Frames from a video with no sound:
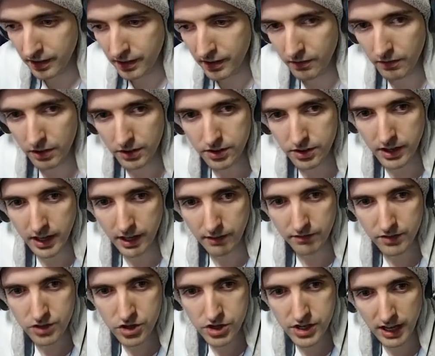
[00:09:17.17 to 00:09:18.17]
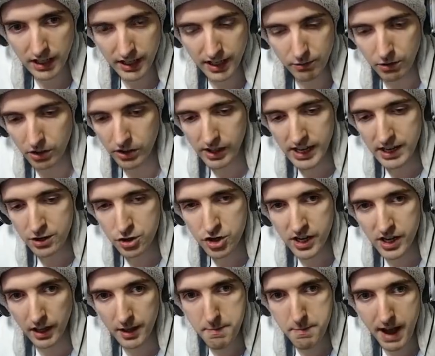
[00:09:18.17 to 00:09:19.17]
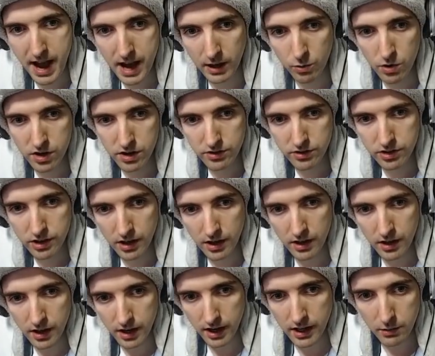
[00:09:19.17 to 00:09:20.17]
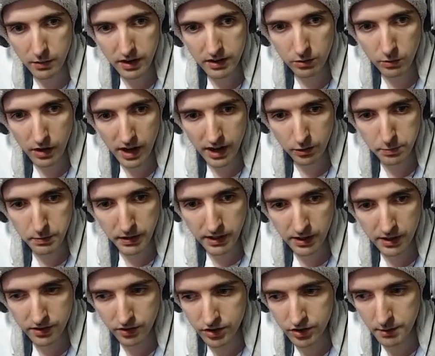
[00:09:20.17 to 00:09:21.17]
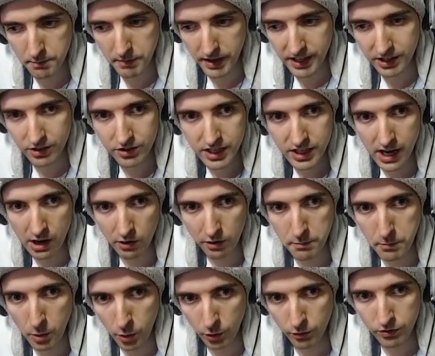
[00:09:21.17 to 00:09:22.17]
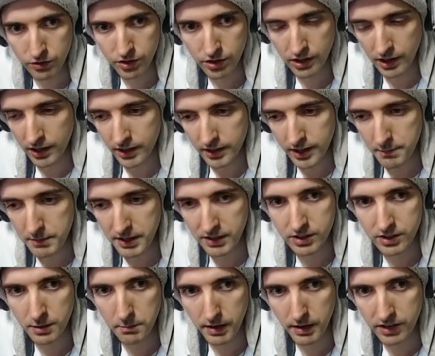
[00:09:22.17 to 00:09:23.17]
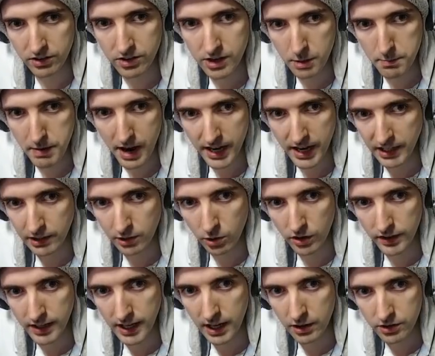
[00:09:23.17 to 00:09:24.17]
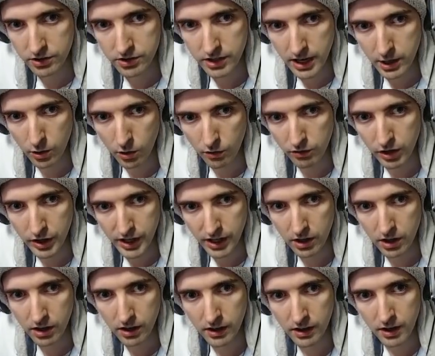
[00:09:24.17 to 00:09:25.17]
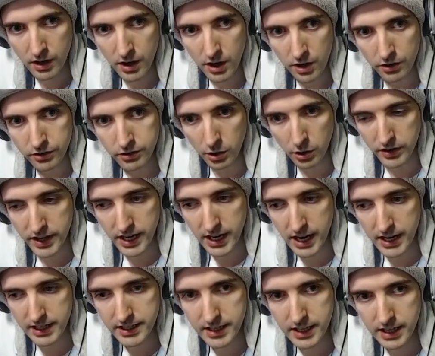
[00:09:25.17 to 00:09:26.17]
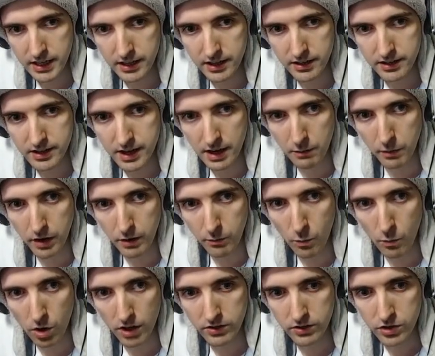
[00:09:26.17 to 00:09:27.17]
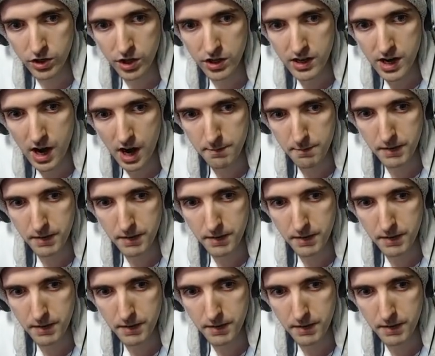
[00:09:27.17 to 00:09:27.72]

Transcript: what's her name? Shelly. We're gonna hit Shelly backwards. And the reason why is because if somebody, you see how it moved? That means somebody's nearby, either on the other side or over here. So the idea is that we want to not